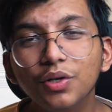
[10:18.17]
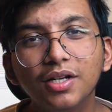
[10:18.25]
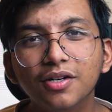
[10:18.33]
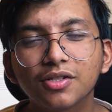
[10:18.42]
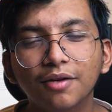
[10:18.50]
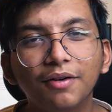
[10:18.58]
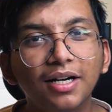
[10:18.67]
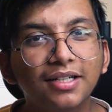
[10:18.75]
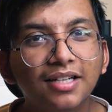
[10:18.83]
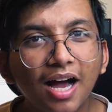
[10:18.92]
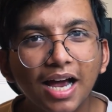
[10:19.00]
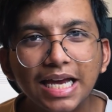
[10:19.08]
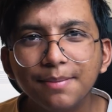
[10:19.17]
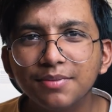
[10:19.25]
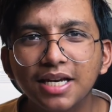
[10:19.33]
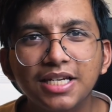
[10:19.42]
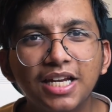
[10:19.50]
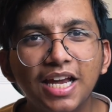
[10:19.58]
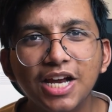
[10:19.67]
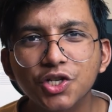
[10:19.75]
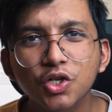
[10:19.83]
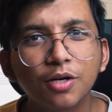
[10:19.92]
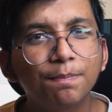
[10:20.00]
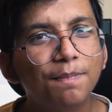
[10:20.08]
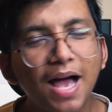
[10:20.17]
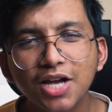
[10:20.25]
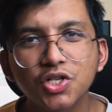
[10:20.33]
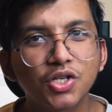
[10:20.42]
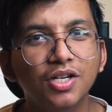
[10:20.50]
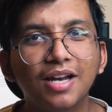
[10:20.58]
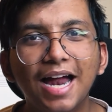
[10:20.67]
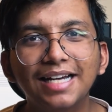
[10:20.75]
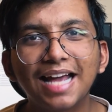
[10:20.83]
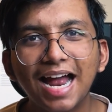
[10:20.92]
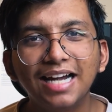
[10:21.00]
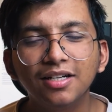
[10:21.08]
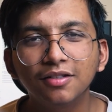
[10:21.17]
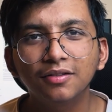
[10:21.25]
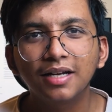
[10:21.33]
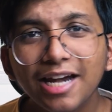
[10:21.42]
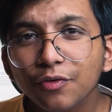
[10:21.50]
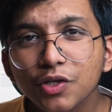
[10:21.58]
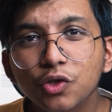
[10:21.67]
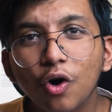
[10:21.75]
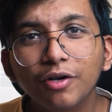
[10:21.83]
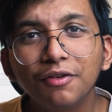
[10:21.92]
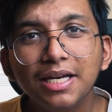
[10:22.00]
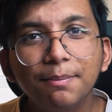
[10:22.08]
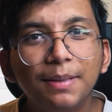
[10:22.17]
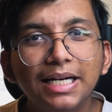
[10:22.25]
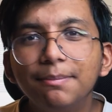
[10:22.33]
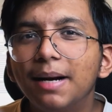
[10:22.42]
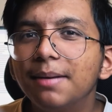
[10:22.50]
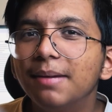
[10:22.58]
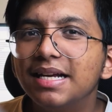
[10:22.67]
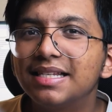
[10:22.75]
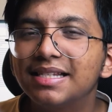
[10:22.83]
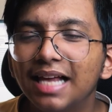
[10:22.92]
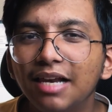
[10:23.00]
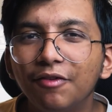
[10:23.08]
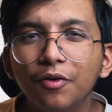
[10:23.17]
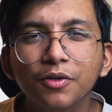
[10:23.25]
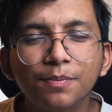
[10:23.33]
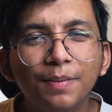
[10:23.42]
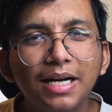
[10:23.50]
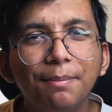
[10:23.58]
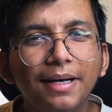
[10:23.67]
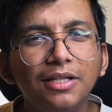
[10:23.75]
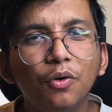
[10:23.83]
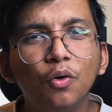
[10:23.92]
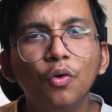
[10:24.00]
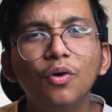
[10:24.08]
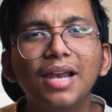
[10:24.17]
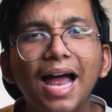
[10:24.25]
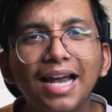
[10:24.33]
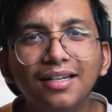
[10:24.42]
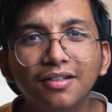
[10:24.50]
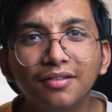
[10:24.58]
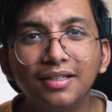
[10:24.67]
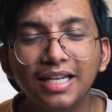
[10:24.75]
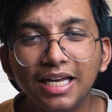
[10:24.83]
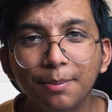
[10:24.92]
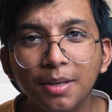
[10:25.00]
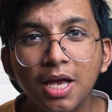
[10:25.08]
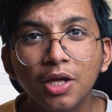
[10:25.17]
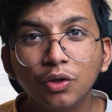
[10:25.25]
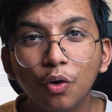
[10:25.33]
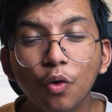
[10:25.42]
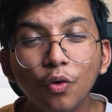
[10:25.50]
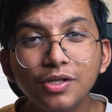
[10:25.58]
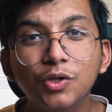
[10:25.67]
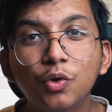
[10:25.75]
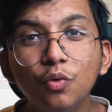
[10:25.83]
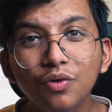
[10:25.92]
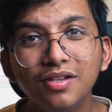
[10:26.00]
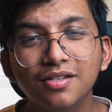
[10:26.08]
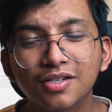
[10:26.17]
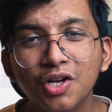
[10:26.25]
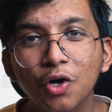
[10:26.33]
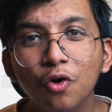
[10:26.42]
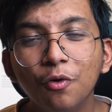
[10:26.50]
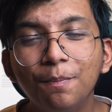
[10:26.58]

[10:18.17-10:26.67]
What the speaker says: years of our time, dedication, passion at Anton. And it was not only built by myself, it was built by the whole Anton team, the whole students who